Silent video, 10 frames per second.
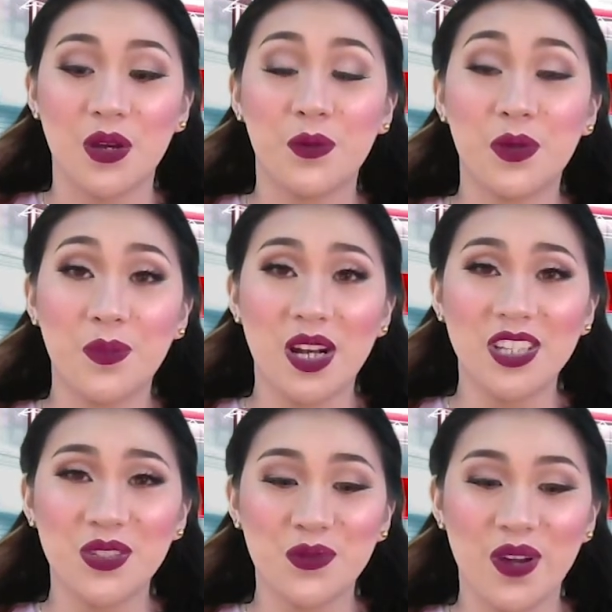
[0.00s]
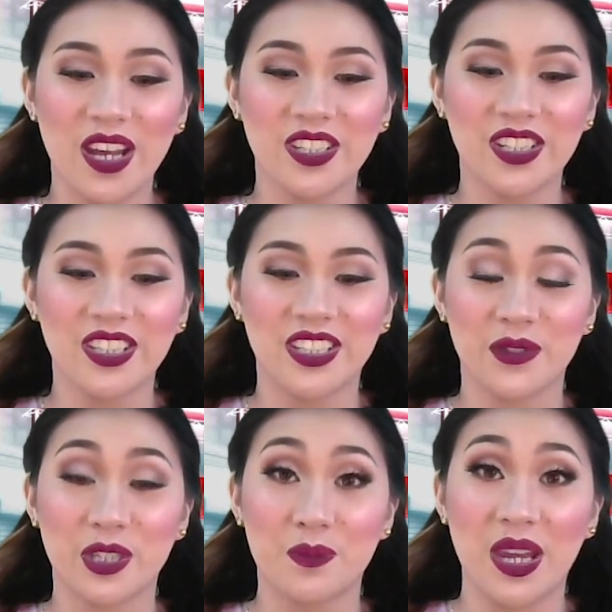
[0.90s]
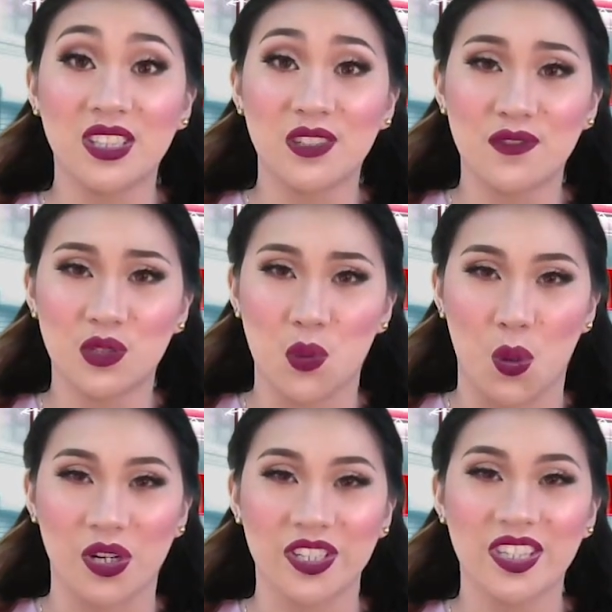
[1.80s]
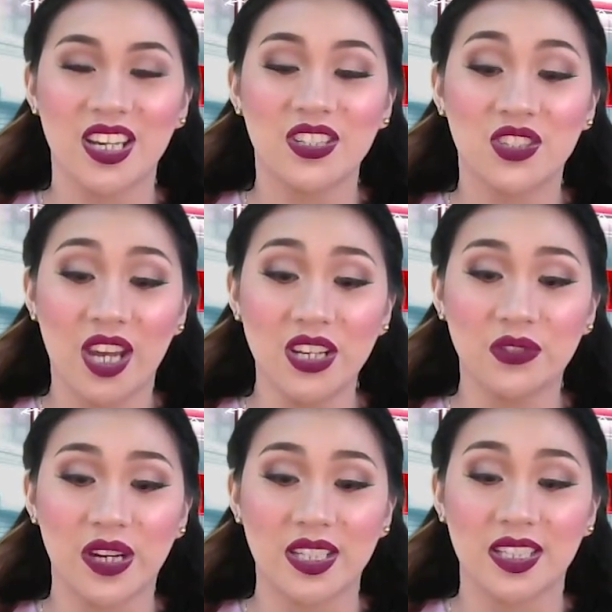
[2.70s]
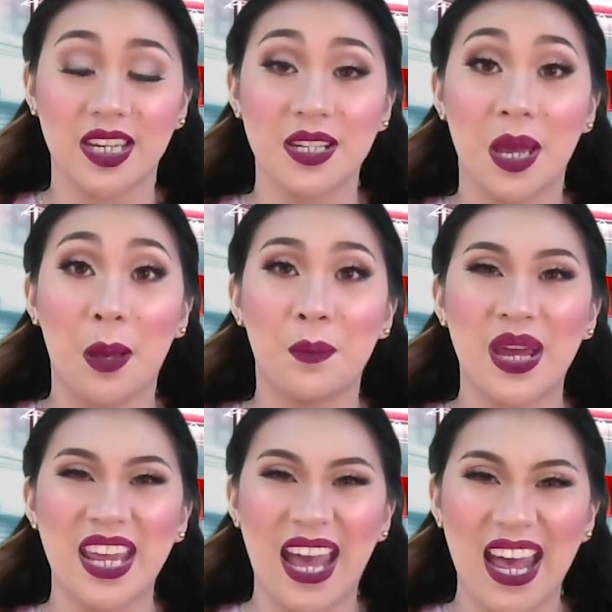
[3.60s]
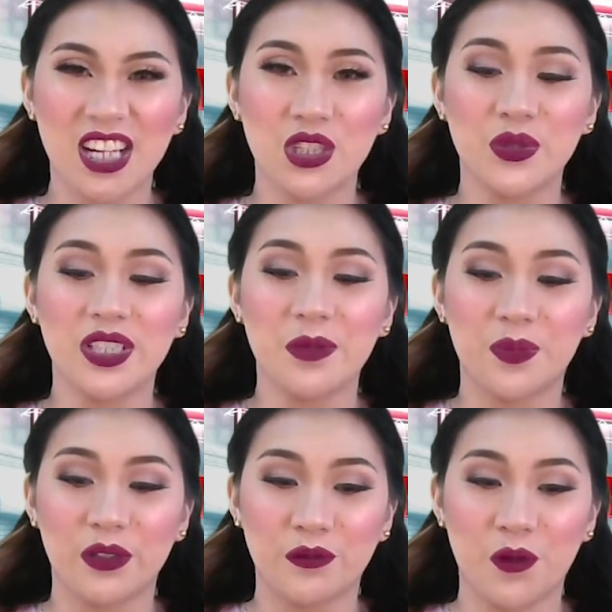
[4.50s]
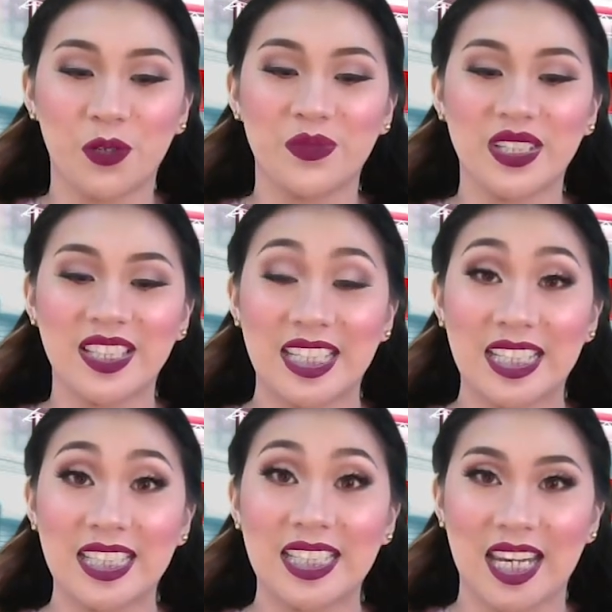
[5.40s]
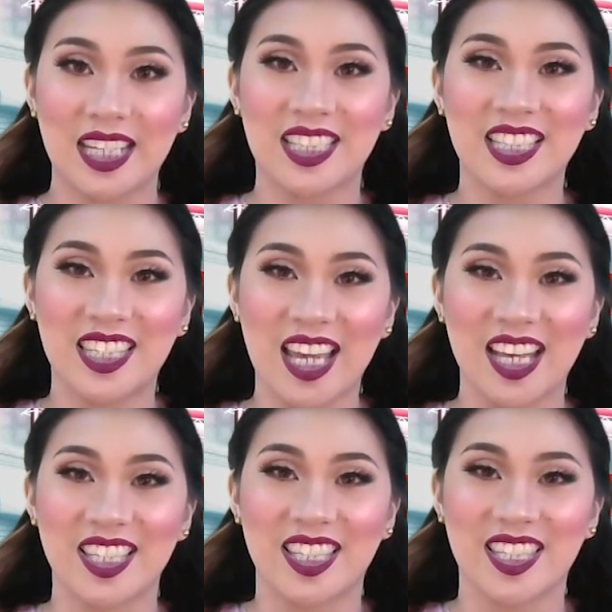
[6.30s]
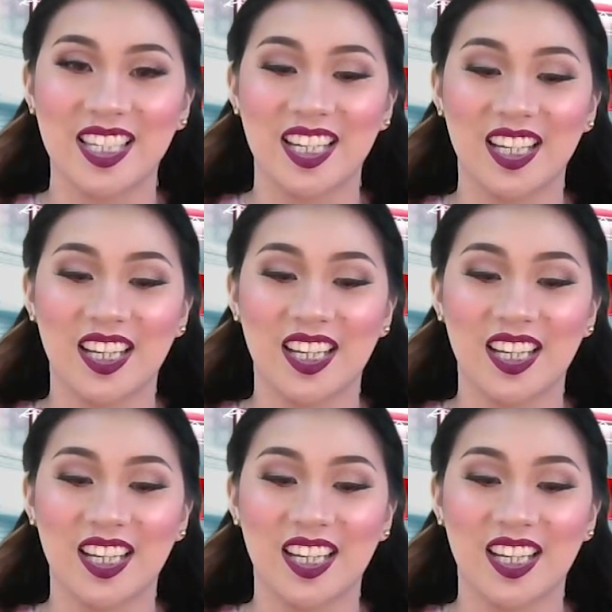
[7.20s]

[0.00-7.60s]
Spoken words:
we must record the respective scores generated by actually performing the indicated tests.